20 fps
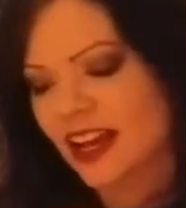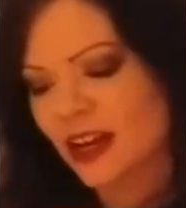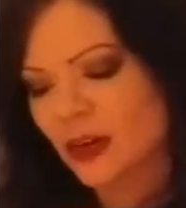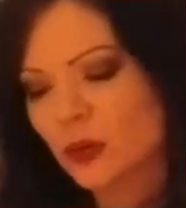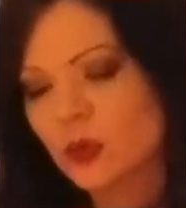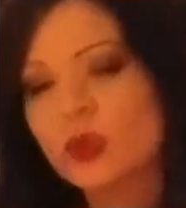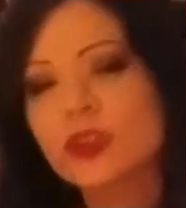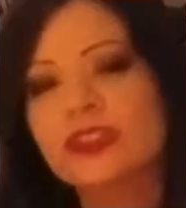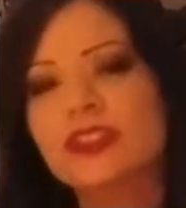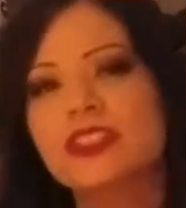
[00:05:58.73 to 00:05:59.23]

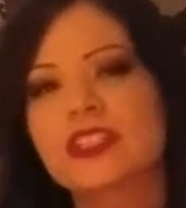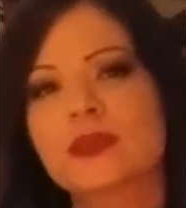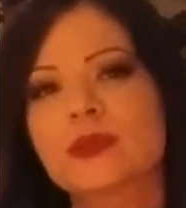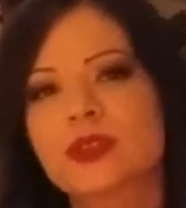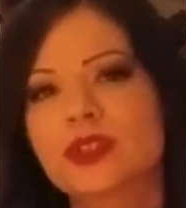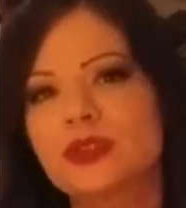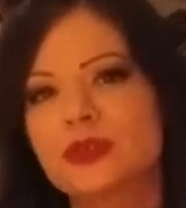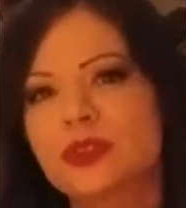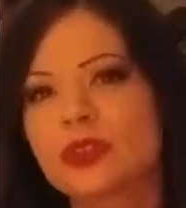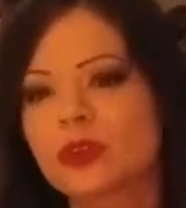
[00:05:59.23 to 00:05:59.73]
we'll see
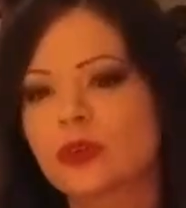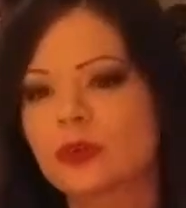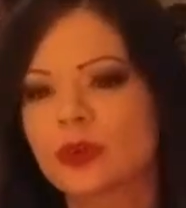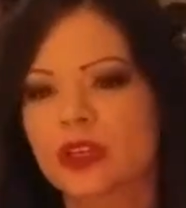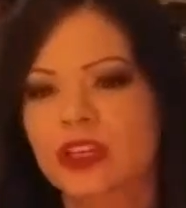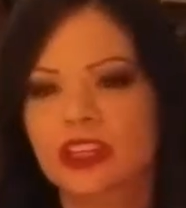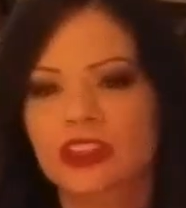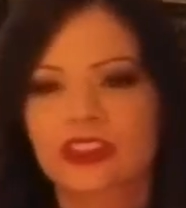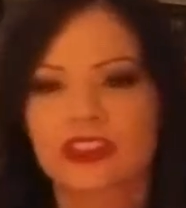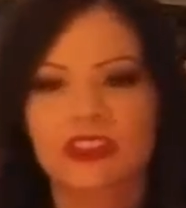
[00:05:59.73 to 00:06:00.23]
what you do
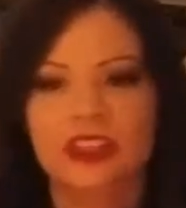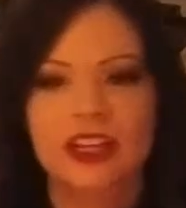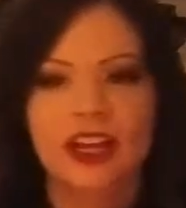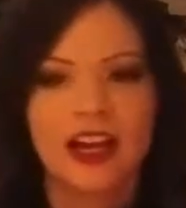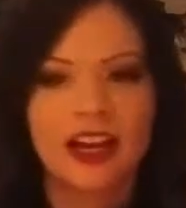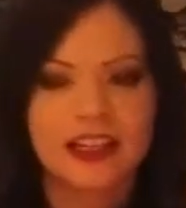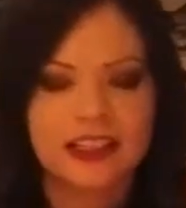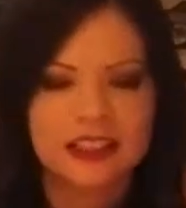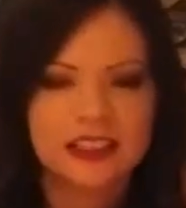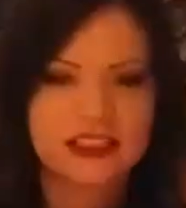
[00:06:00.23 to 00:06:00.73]
with the
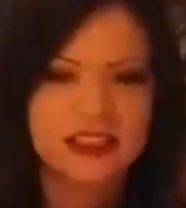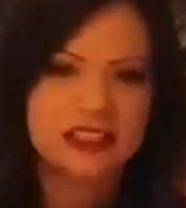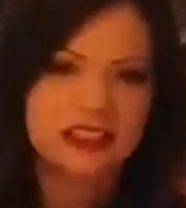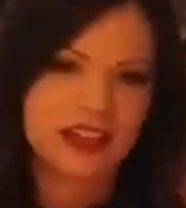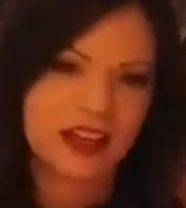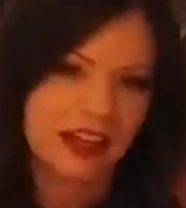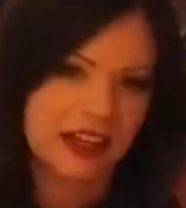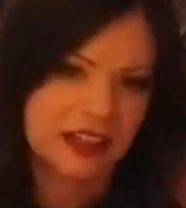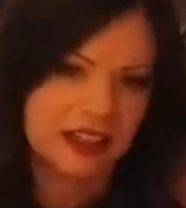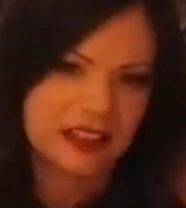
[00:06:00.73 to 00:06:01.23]
kindness that
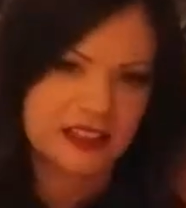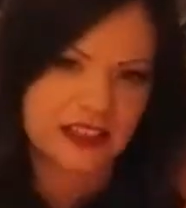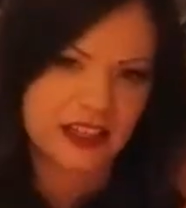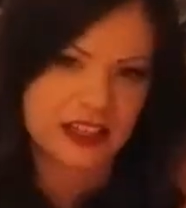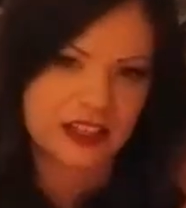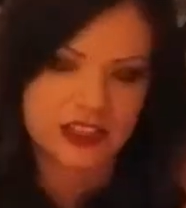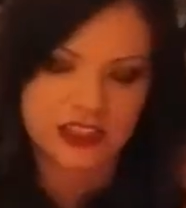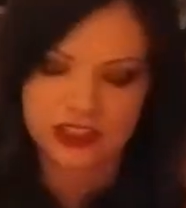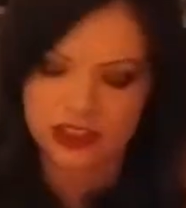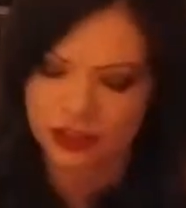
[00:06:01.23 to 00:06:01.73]
I
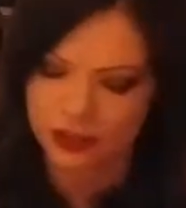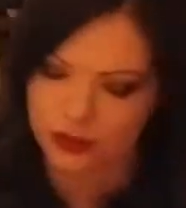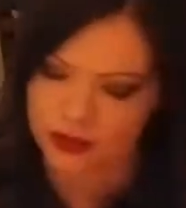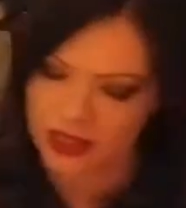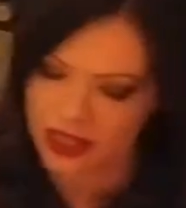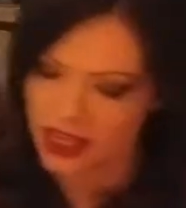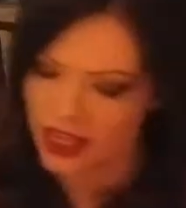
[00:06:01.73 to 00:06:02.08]
extend to you.